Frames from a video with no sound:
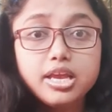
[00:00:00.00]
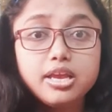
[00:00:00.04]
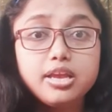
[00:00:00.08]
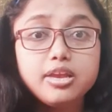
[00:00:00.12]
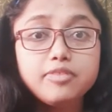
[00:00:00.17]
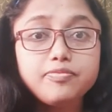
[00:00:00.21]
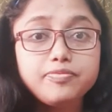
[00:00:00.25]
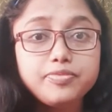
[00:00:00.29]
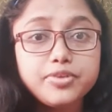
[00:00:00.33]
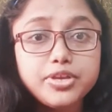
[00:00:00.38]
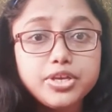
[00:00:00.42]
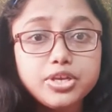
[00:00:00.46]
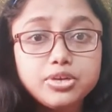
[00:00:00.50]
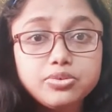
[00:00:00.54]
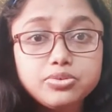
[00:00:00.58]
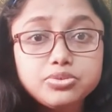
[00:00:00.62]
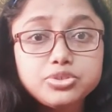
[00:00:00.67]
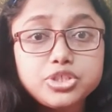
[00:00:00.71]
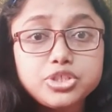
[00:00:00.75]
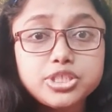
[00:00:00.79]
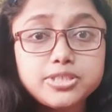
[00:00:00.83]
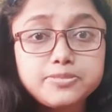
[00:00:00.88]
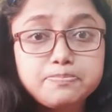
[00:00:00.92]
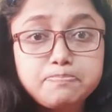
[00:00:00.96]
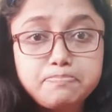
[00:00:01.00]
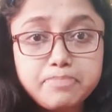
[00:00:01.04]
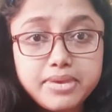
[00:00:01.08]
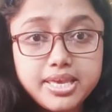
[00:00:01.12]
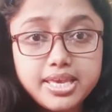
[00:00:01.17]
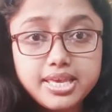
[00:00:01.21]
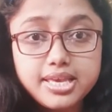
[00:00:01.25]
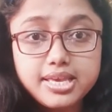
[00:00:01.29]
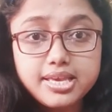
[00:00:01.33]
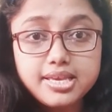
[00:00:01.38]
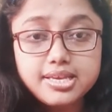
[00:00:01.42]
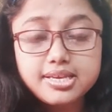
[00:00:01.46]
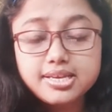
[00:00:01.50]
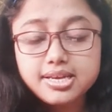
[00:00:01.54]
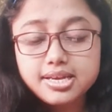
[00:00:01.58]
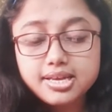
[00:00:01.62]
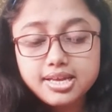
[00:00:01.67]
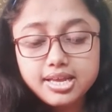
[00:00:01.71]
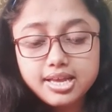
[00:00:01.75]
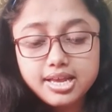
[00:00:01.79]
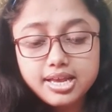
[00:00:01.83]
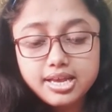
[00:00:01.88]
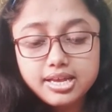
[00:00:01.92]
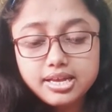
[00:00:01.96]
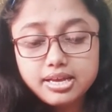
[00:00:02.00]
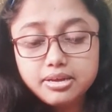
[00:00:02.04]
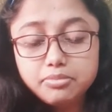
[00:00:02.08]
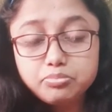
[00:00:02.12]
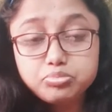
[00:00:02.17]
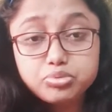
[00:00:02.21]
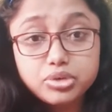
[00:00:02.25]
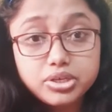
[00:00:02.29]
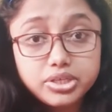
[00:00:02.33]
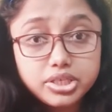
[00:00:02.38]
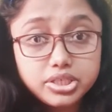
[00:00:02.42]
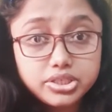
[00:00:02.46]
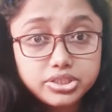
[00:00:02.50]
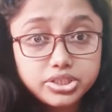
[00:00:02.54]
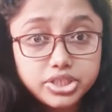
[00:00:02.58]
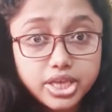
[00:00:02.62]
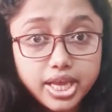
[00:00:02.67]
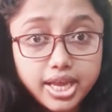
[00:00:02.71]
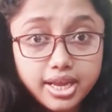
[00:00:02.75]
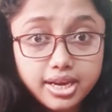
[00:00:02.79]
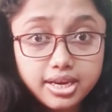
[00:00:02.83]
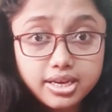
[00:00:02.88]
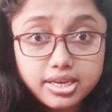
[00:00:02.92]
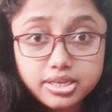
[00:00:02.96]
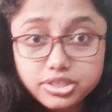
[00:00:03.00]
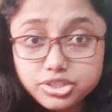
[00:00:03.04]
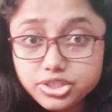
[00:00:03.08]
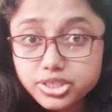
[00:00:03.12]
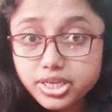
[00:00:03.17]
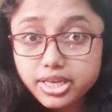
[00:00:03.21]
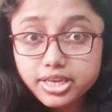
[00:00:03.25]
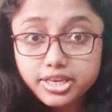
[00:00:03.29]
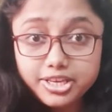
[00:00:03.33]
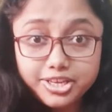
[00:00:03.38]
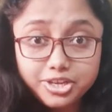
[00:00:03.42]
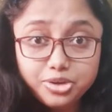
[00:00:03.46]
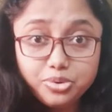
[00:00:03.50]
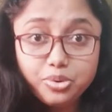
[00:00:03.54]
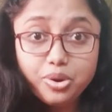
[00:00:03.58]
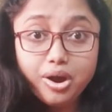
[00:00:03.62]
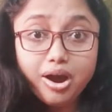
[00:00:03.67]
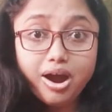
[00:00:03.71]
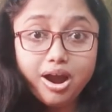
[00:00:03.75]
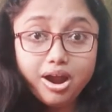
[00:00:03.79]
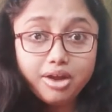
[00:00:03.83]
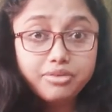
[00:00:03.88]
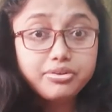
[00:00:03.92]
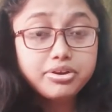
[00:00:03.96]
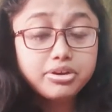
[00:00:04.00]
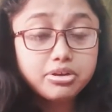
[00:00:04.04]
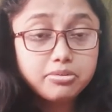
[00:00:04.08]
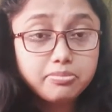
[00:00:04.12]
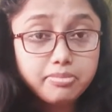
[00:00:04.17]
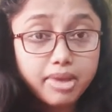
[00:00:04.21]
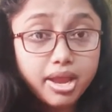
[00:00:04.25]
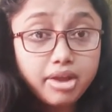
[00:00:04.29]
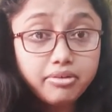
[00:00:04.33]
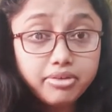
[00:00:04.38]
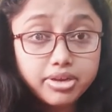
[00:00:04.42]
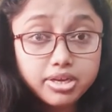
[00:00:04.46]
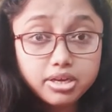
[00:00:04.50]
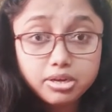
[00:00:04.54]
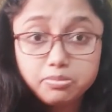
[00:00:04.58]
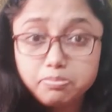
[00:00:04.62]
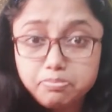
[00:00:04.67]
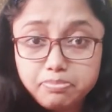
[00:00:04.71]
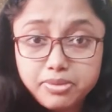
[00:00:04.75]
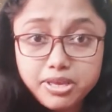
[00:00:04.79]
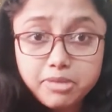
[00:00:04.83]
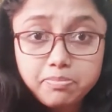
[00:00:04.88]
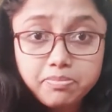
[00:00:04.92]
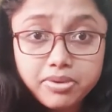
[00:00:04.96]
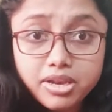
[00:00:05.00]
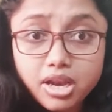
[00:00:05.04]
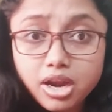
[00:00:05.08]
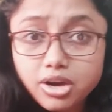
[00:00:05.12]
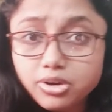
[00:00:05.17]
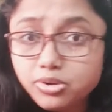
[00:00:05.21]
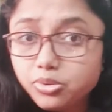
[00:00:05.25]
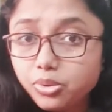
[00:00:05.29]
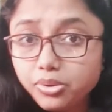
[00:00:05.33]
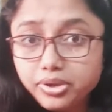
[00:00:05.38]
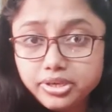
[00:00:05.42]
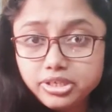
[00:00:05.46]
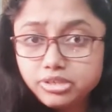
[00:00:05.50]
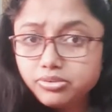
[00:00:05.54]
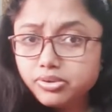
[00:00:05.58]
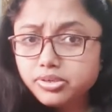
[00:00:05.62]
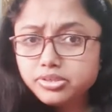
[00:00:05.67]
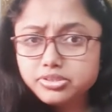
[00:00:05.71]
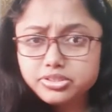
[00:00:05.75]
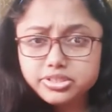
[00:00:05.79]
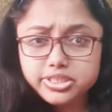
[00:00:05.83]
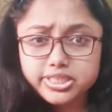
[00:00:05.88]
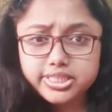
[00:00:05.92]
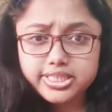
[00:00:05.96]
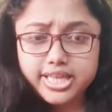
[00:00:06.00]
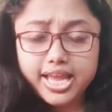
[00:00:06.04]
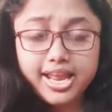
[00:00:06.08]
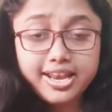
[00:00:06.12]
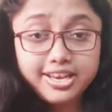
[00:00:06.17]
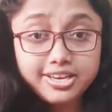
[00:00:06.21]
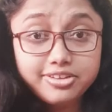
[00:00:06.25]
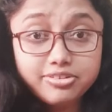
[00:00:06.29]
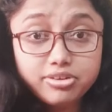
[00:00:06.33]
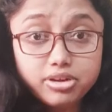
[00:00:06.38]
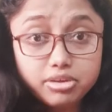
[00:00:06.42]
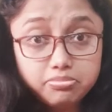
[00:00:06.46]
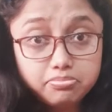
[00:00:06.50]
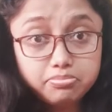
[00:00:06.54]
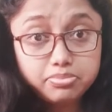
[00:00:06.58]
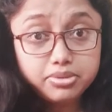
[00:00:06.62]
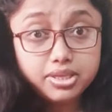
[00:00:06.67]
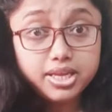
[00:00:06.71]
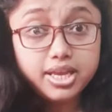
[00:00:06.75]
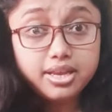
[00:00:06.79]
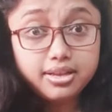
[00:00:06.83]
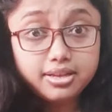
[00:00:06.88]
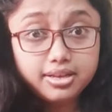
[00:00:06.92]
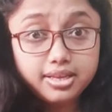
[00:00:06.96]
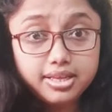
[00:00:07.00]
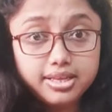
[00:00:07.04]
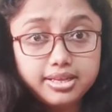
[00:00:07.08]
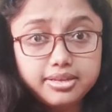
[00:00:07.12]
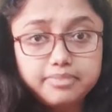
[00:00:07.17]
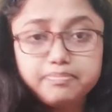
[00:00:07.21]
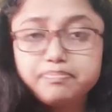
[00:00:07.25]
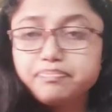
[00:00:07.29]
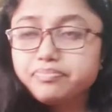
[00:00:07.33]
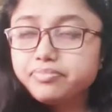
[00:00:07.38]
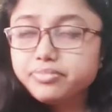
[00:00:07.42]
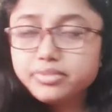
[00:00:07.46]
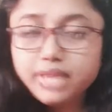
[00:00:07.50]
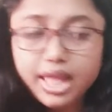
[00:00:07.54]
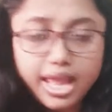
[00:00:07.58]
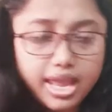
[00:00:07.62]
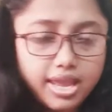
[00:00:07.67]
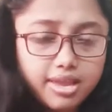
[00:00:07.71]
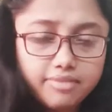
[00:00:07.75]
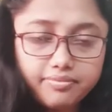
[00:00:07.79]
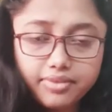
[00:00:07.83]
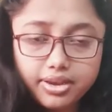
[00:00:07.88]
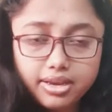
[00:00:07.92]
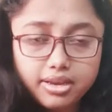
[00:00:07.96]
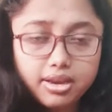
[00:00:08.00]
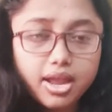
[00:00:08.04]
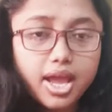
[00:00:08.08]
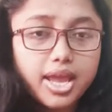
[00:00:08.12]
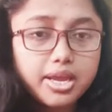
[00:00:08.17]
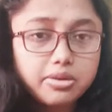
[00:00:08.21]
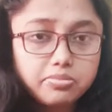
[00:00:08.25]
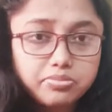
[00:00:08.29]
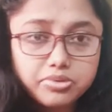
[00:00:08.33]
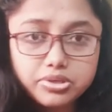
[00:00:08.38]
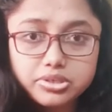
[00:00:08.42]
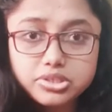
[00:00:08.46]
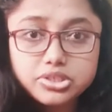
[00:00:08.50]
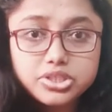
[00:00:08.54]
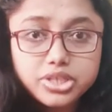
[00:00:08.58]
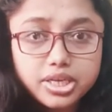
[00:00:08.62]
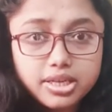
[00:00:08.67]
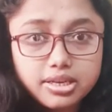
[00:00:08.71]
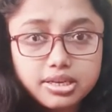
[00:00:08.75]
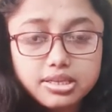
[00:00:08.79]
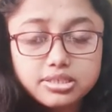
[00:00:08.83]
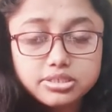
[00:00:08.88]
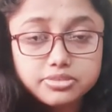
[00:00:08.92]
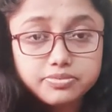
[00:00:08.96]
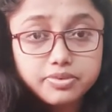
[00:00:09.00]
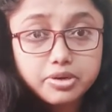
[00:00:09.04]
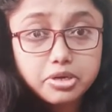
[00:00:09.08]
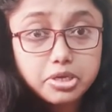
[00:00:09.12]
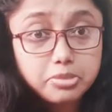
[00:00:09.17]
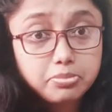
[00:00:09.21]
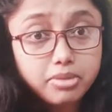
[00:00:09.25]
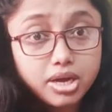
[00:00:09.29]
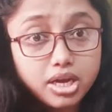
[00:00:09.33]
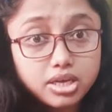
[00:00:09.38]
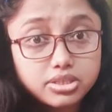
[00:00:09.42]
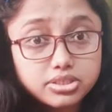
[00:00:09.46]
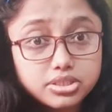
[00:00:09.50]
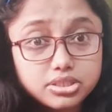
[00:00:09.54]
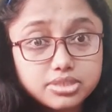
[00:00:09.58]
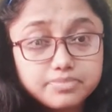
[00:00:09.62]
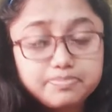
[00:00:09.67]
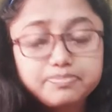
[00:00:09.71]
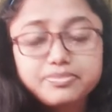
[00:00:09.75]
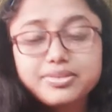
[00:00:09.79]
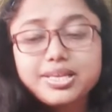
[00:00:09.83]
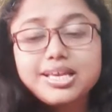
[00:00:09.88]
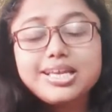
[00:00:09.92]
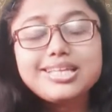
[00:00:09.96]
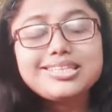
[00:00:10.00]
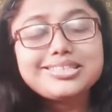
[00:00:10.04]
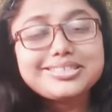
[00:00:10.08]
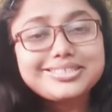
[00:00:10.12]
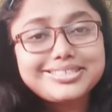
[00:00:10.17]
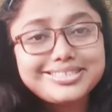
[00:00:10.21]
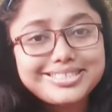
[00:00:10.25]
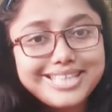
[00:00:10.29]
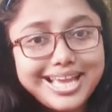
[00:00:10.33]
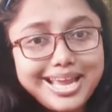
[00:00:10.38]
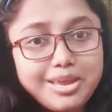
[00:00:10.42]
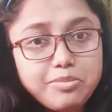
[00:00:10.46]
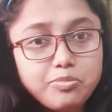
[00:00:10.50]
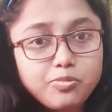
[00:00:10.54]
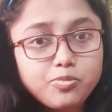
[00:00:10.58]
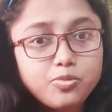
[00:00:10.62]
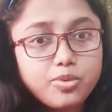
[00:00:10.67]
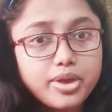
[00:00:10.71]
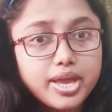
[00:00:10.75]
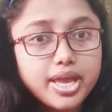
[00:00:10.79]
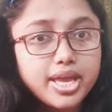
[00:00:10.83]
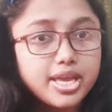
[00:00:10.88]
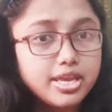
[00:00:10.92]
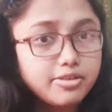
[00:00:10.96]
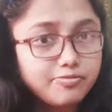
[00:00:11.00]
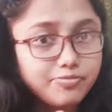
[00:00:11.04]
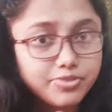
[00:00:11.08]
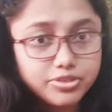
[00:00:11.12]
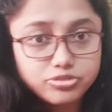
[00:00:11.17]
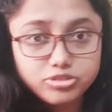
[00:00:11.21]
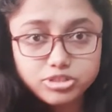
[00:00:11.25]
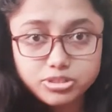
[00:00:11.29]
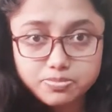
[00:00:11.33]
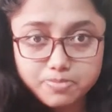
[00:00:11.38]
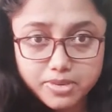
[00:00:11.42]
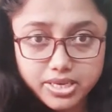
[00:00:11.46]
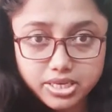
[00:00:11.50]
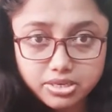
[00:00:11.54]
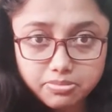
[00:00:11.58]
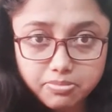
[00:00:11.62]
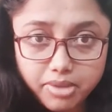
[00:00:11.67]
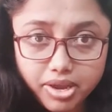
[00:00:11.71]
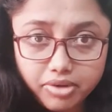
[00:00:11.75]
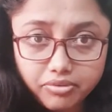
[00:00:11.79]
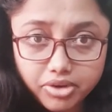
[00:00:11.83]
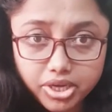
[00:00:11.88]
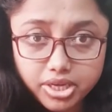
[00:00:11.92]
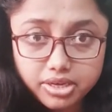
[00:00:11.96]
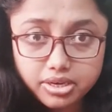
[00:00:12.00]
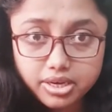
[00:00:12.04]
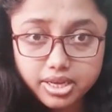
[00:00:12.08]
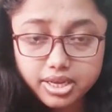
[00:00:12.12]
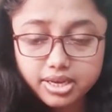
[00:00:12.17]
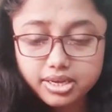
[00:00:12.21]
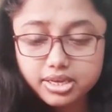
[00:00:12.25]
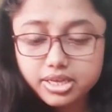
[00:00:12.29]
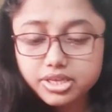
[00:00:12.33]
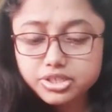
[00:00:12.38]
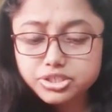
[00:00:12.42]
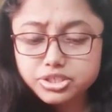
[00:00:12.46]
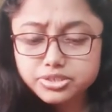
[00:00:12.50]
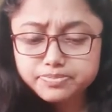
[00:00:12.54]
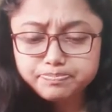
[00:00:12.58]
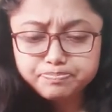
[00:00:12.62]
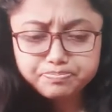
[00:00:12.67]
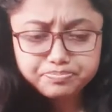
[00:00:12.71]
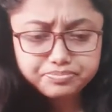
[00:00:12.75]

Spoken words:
if you speak British English and you are in America, people are going to understand you completely. They even like British English very much. In the same way, if you speak American English,